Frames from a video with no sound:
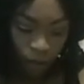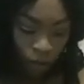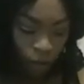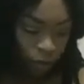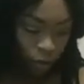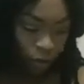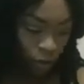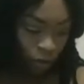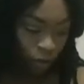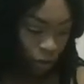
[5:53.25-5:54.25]
Two of
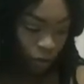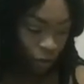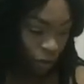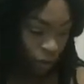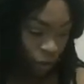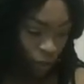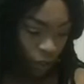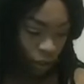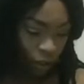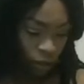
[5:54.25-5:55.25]
Pentacles
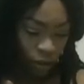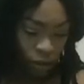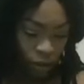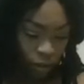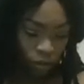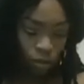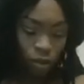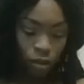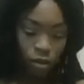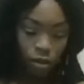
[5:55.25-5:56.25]
and the
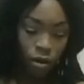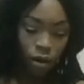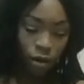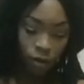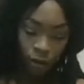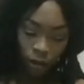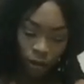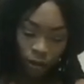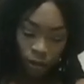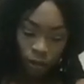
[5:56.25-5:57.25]
Justice card.
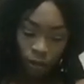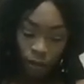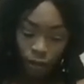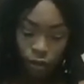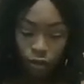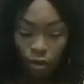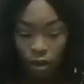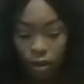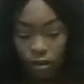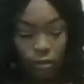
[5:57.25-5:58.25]
Okay, so we got two
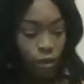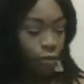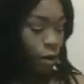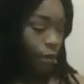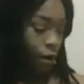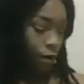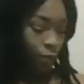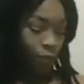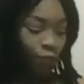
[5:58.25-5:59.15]
cards I wanted to pop out.